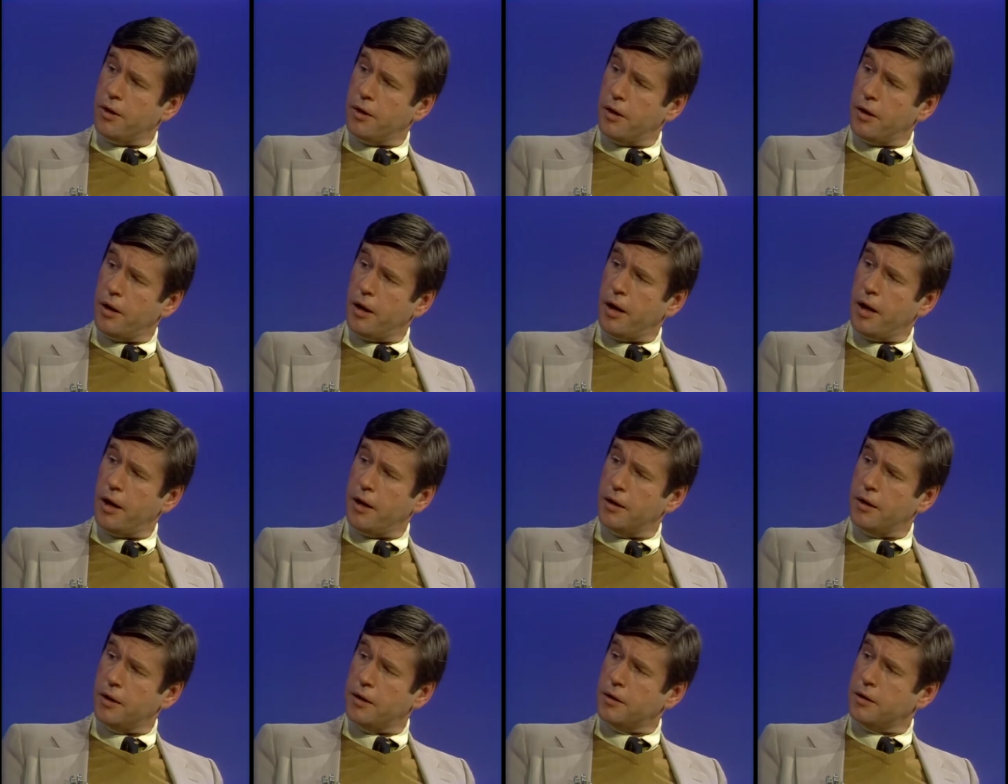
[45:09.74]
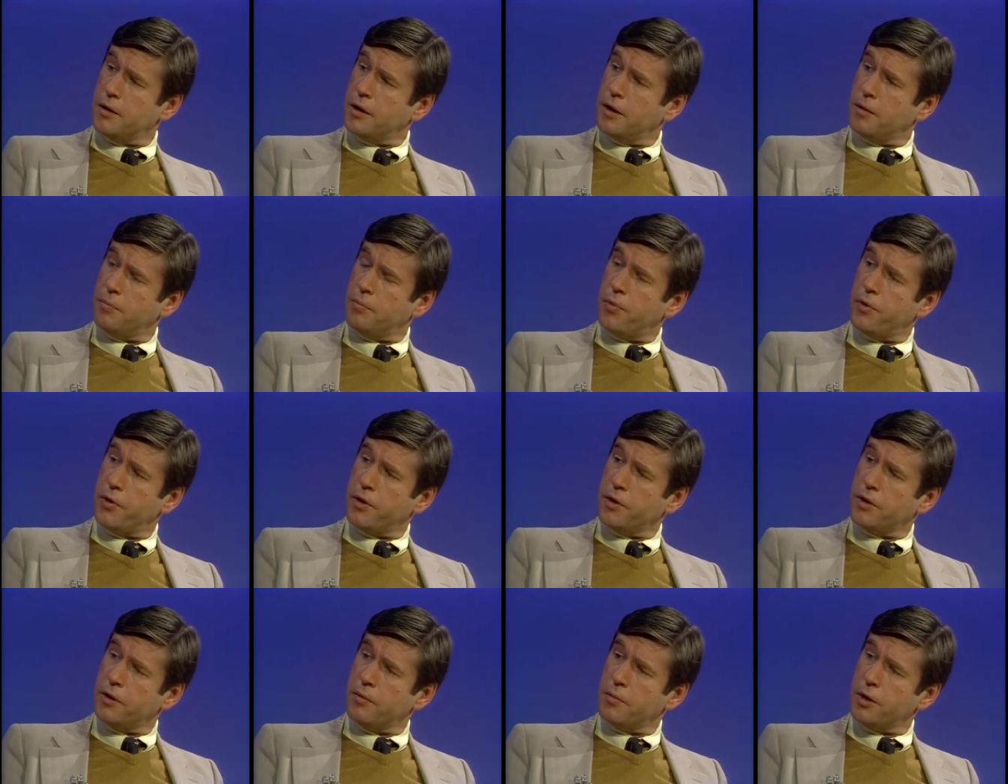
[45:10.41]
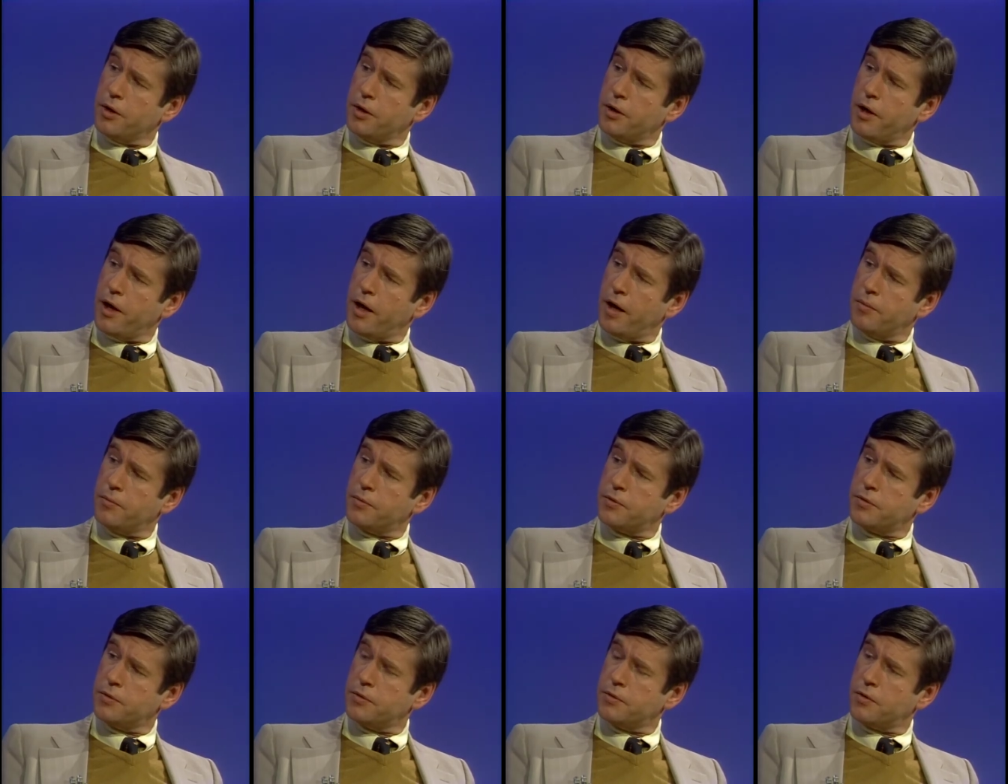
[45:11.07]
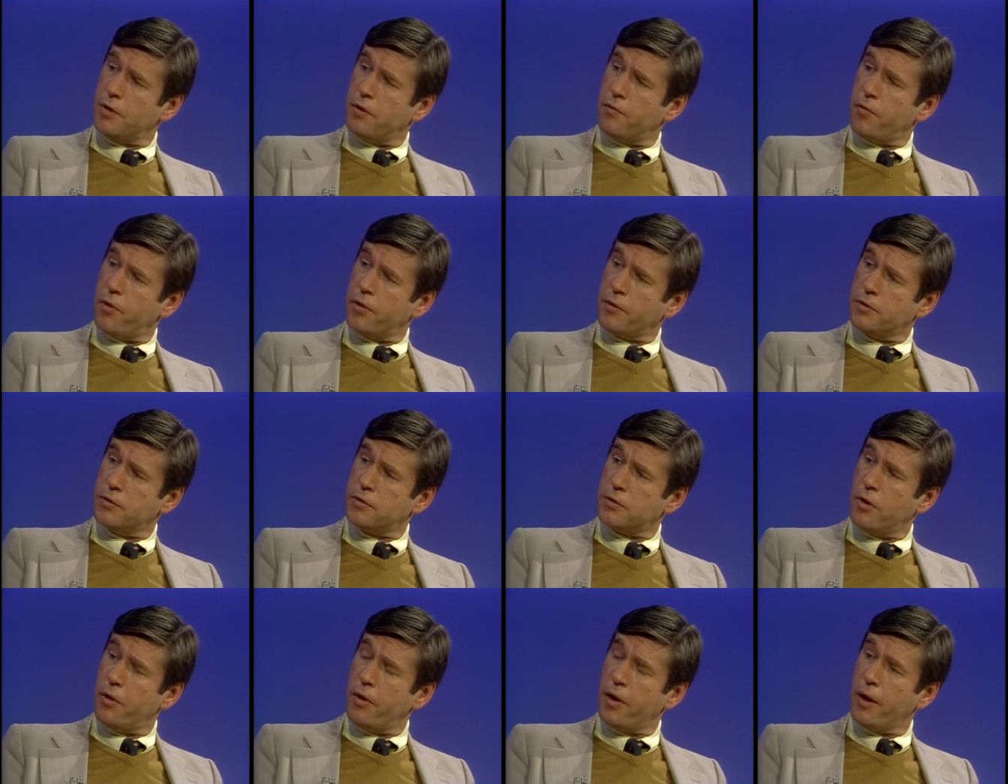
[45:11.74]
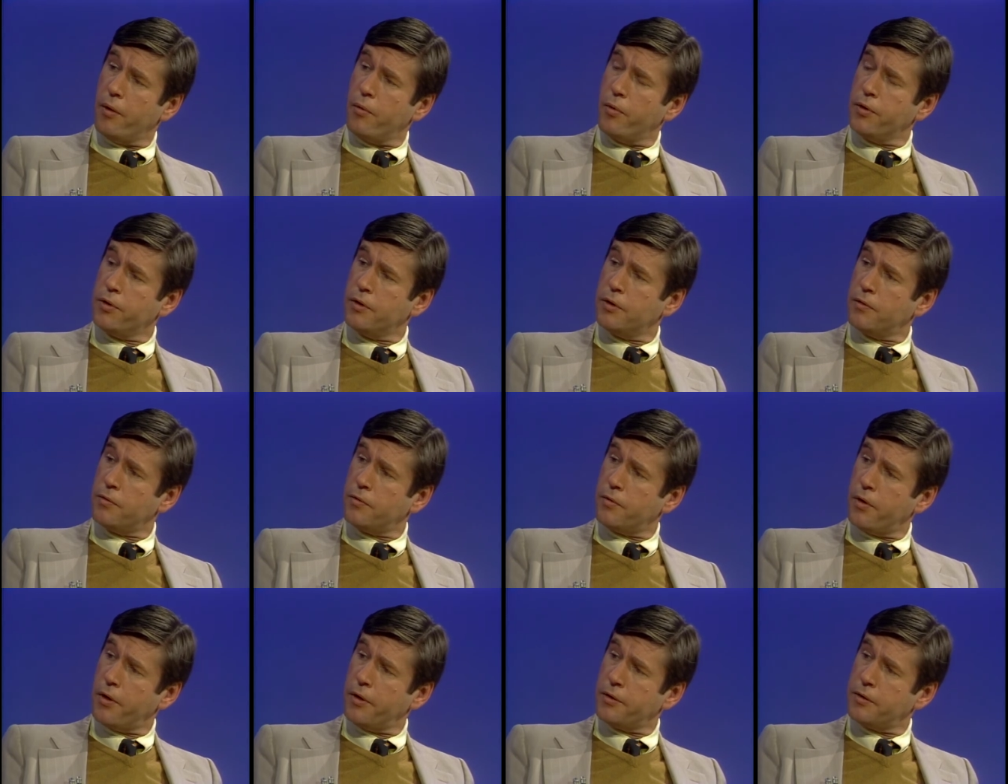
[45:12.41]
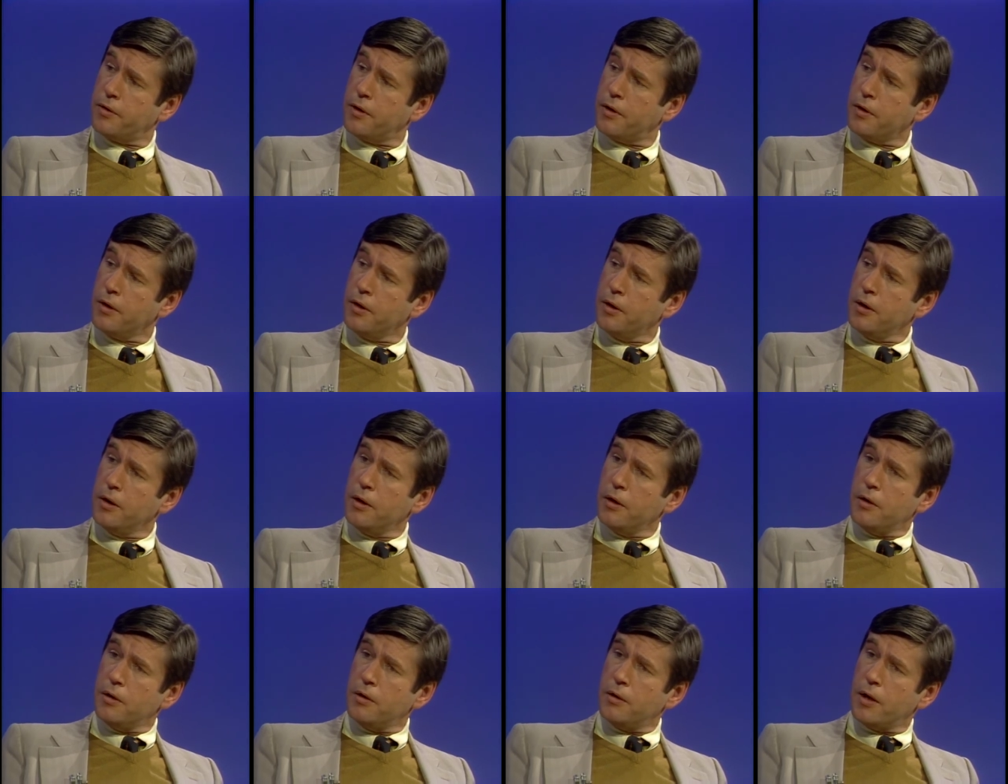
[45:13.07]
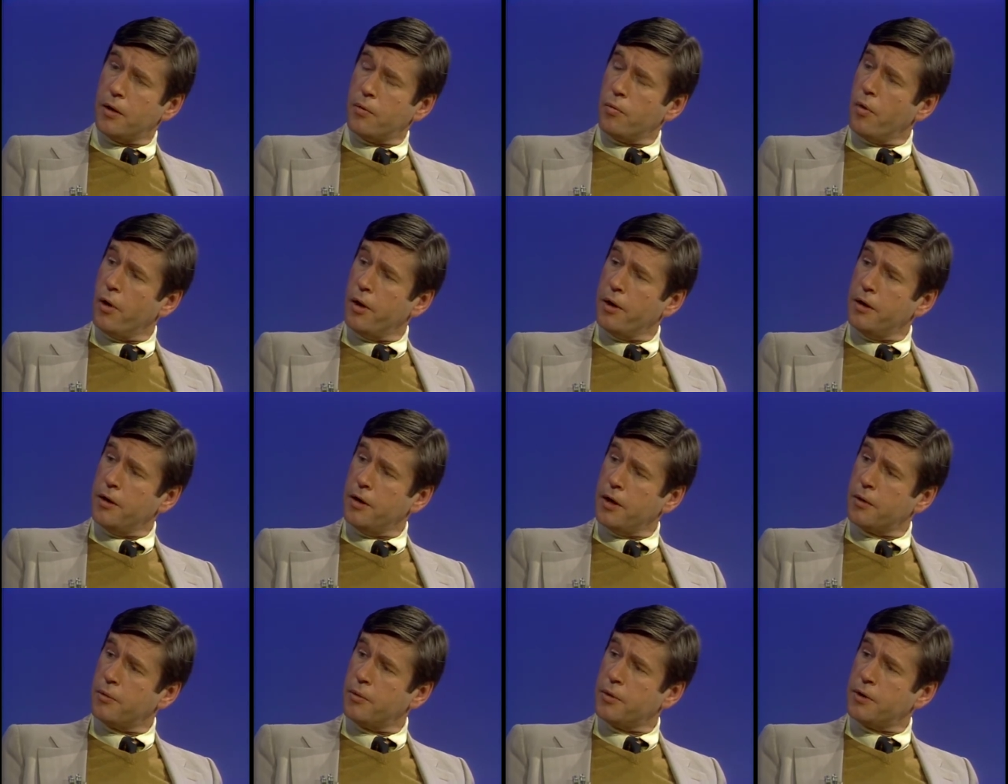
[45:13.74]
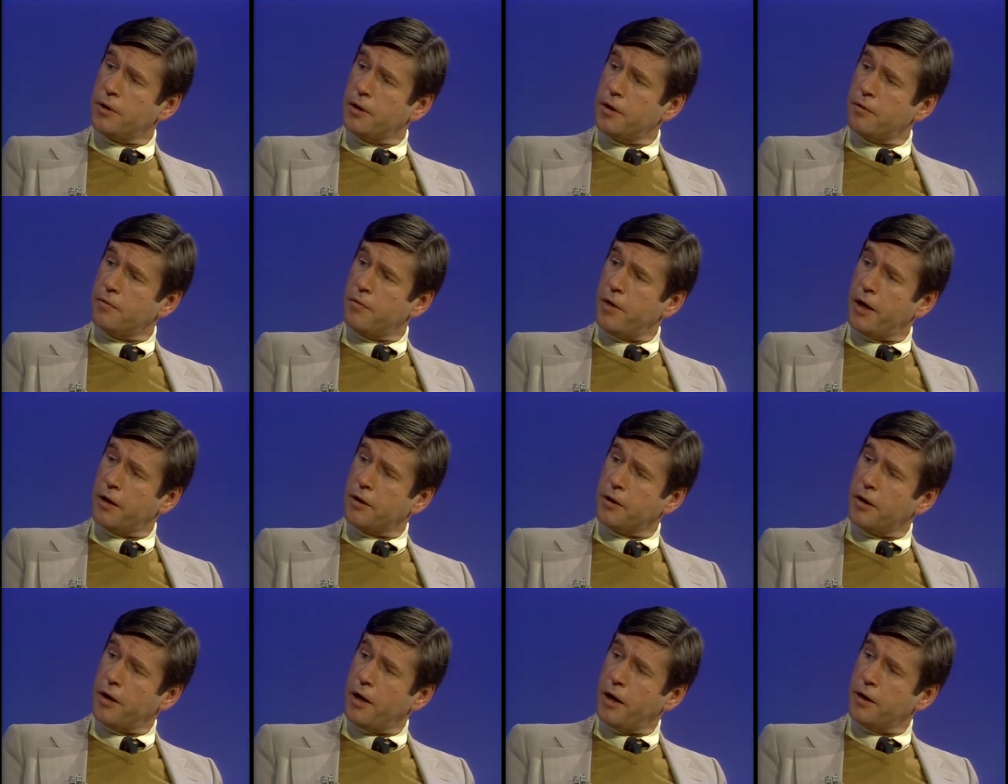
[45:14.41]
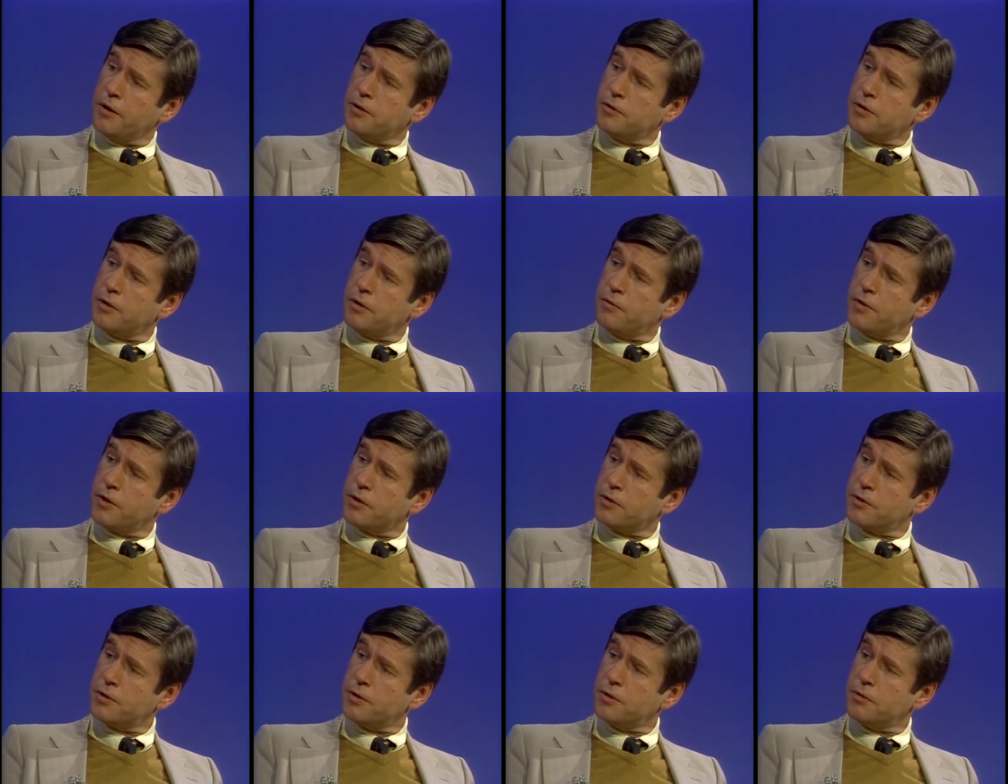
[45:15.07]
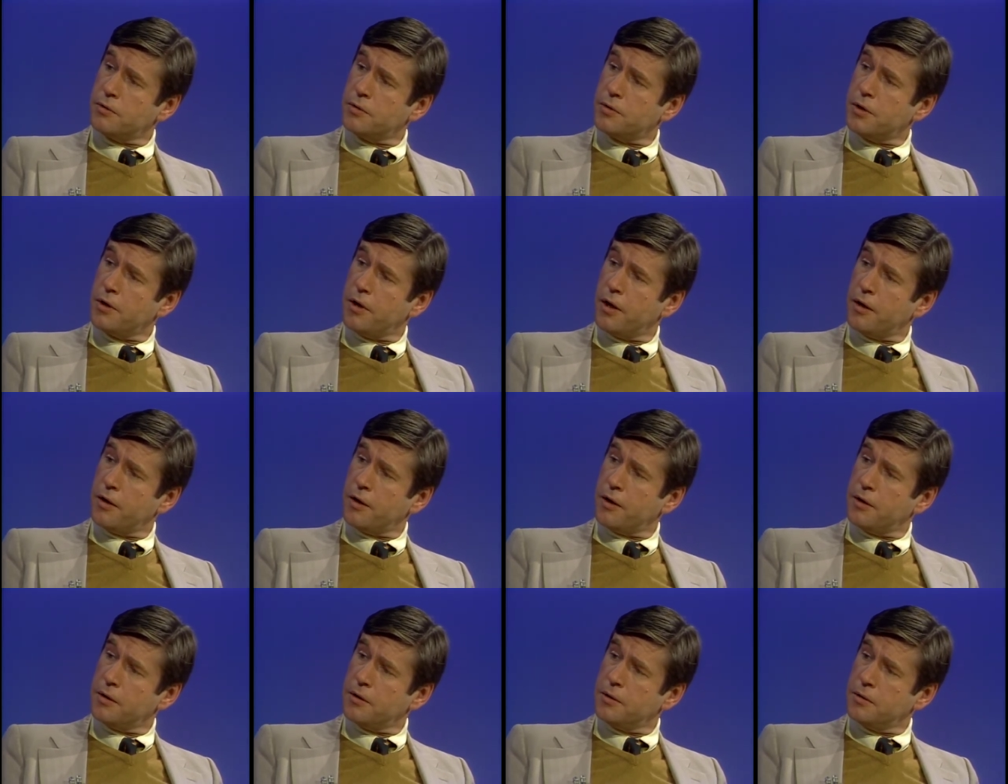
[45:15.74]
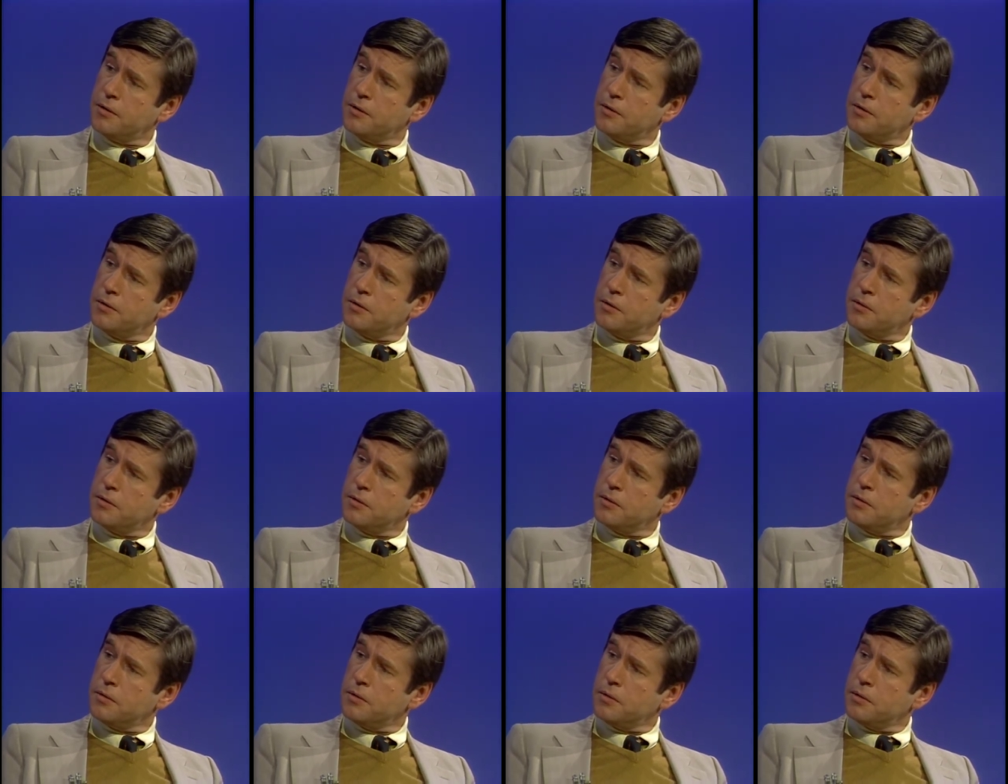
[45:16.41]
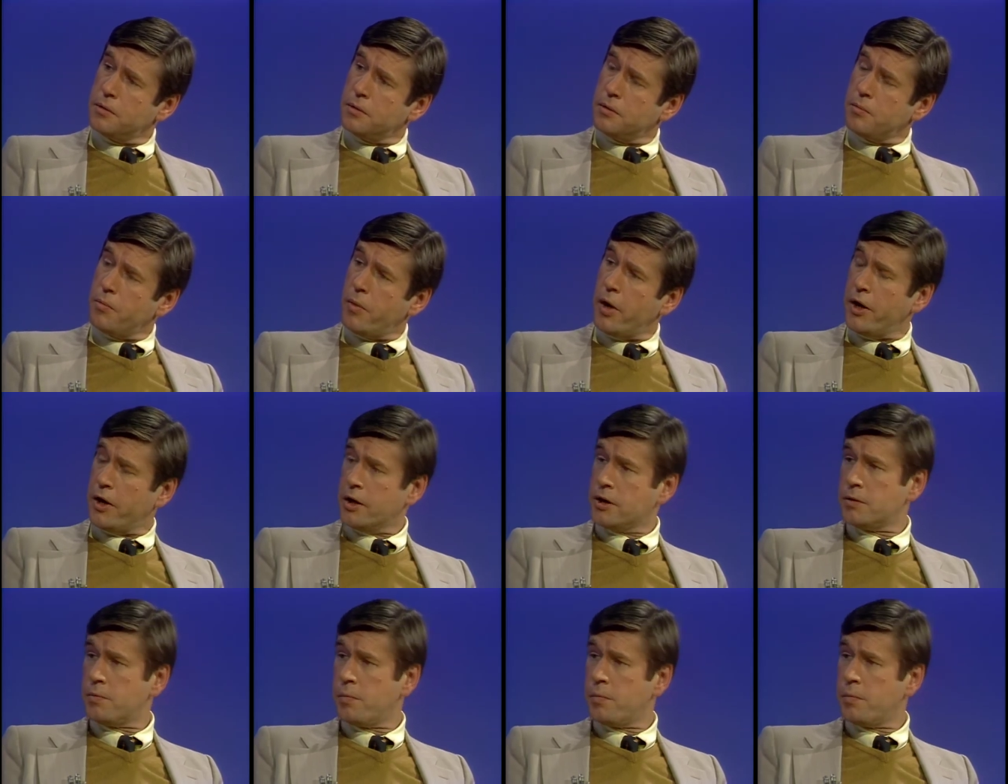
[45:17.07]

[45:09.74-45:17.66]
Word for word: their land and, and putting them in camps and so forth and so yeah. on. I wouldn't have thought that, that one iniquity of that kind should have excused another. No. I might but,